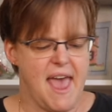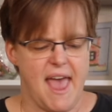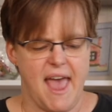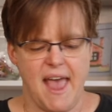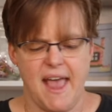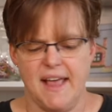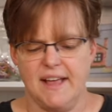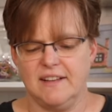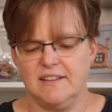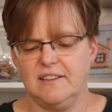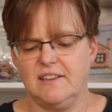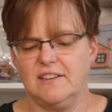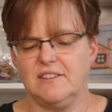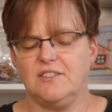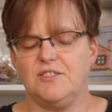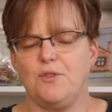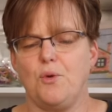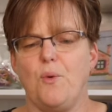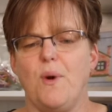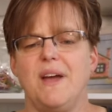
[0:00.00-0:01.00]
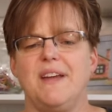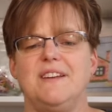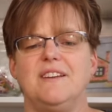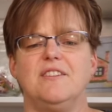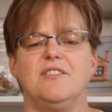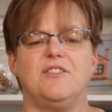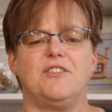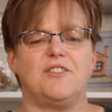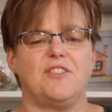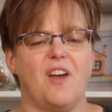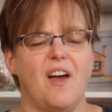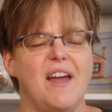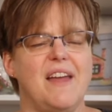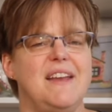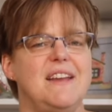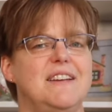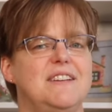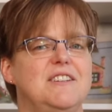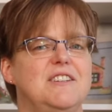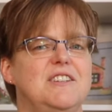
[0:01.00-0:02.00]
And so I
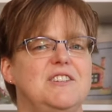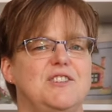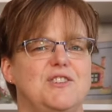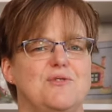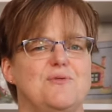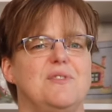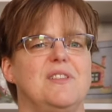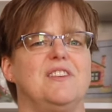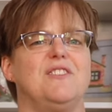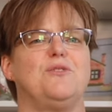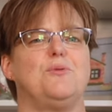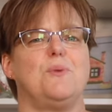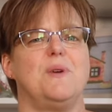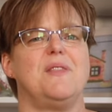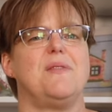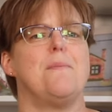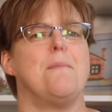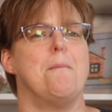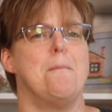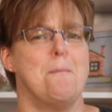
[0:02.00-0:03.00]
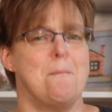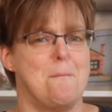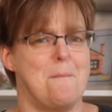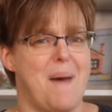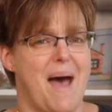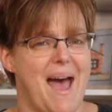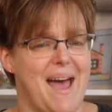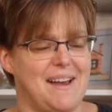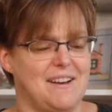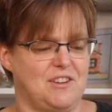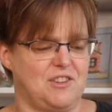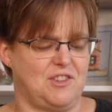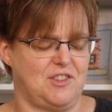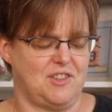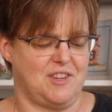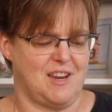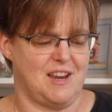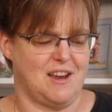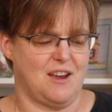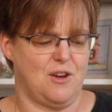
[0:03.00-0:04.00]
decided to do this with
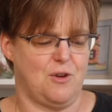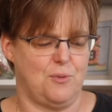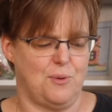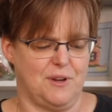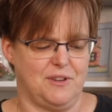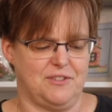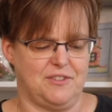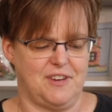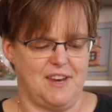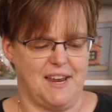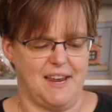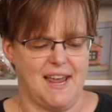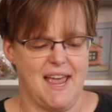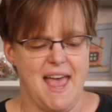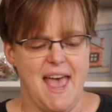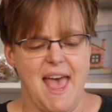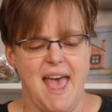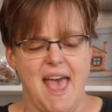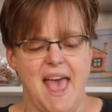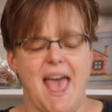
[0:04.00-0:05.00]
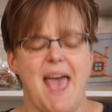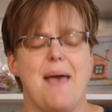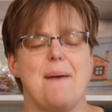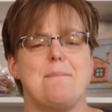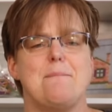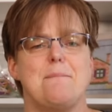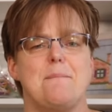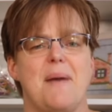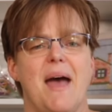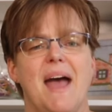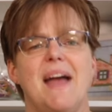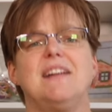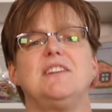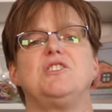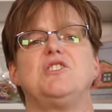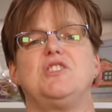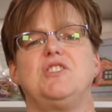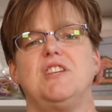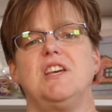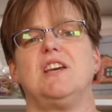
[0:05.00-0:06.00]
matchstick quilting. And
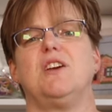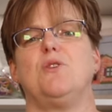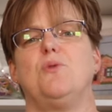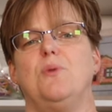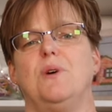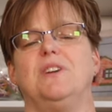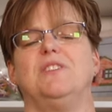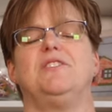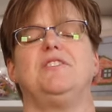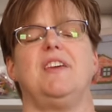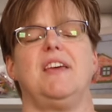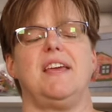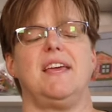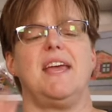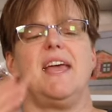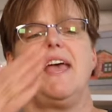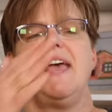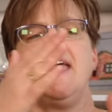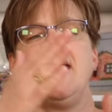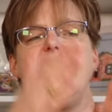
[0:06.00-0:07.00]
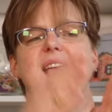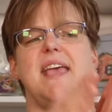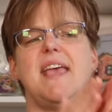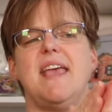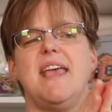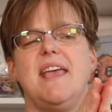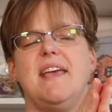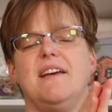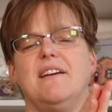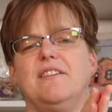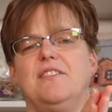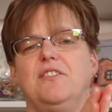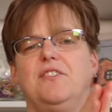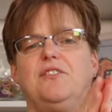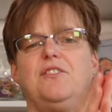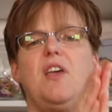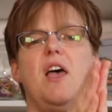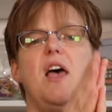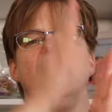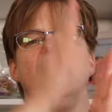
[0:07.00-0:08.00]
matchstick quilting
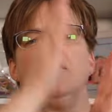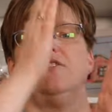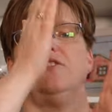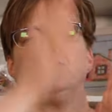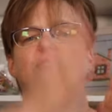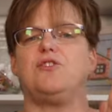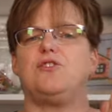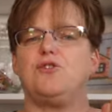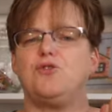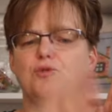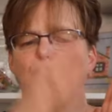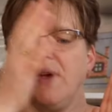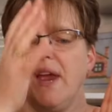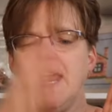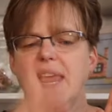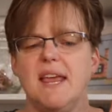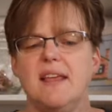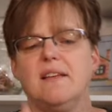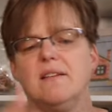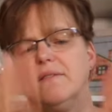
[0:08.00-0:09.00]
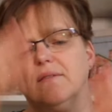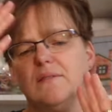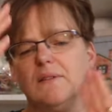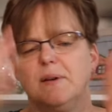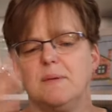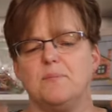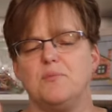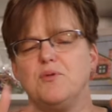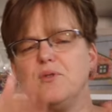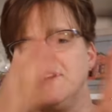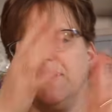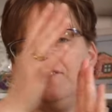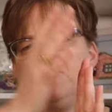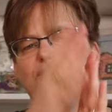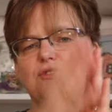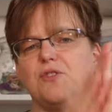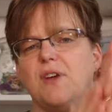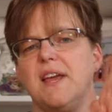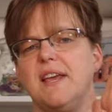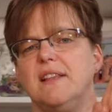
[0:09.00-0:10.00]
is straight or pretty
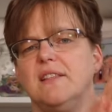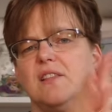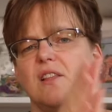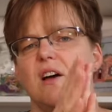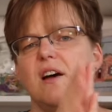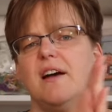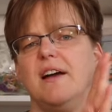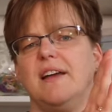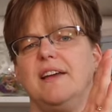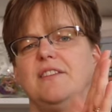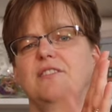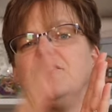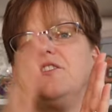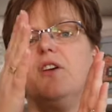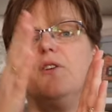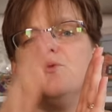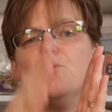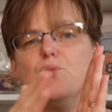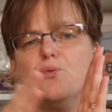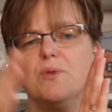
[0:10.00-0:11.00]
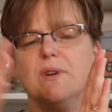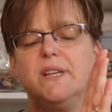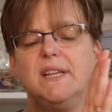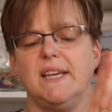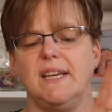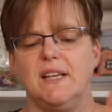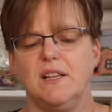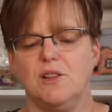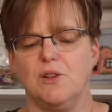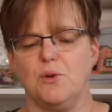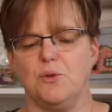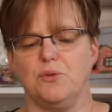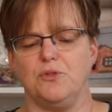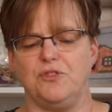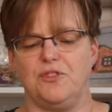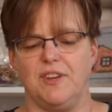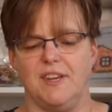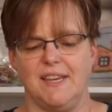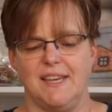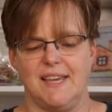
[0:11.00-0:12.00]
straight lines really
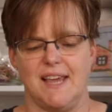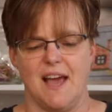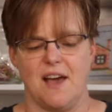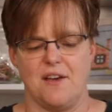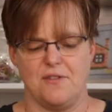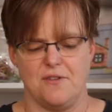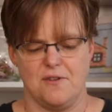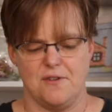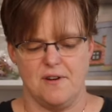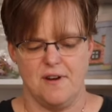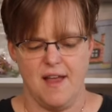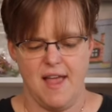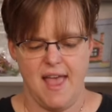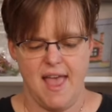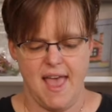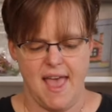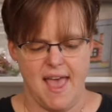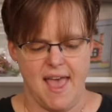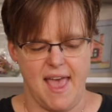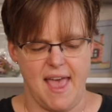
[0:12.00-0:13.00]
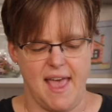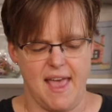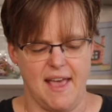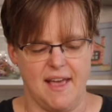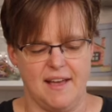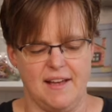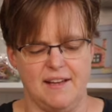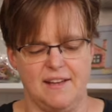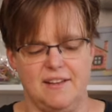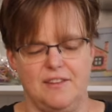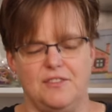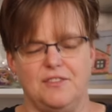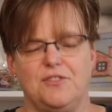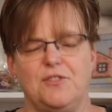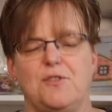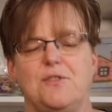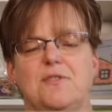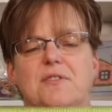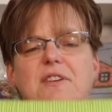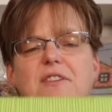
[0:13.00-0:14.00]
close together. And
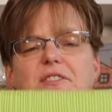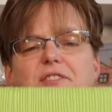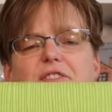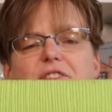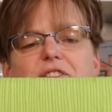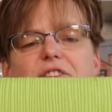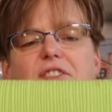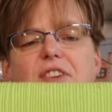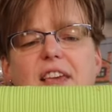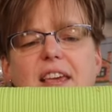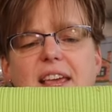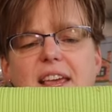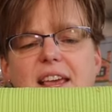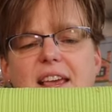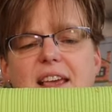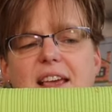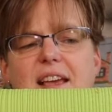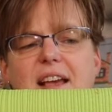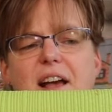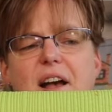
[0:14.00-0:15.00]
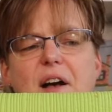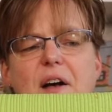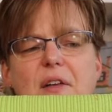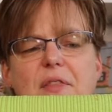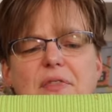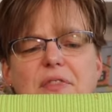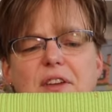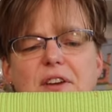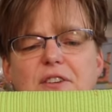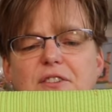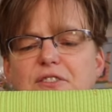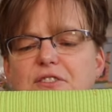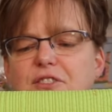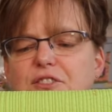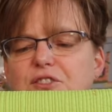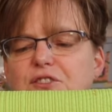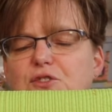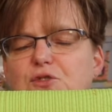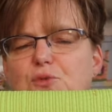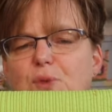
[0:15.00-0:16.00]
so you can see there's
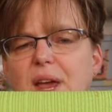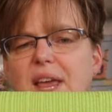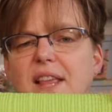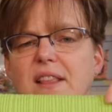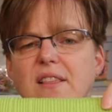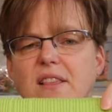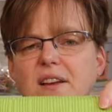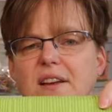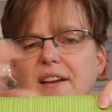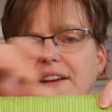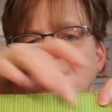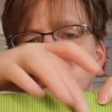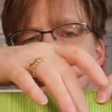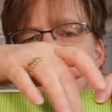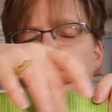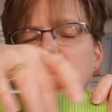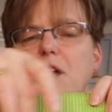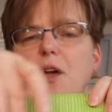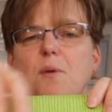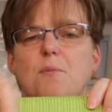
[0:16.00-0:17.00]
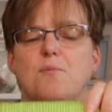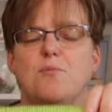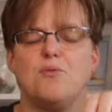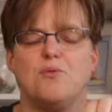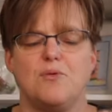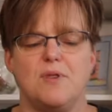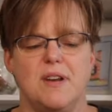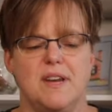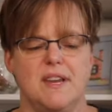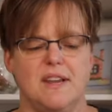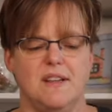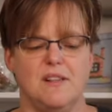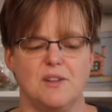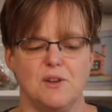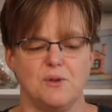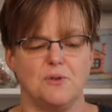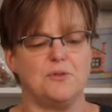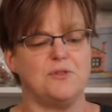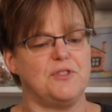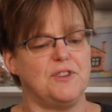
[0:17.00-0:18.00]
the straight lines pretty
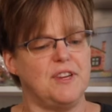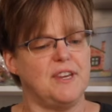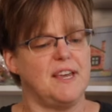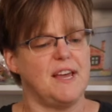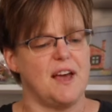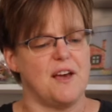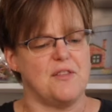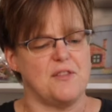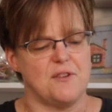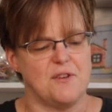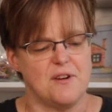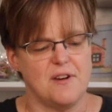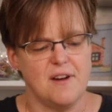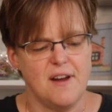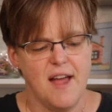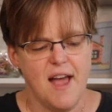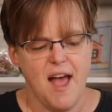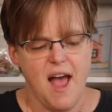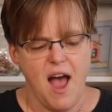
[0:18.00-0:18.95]
close together.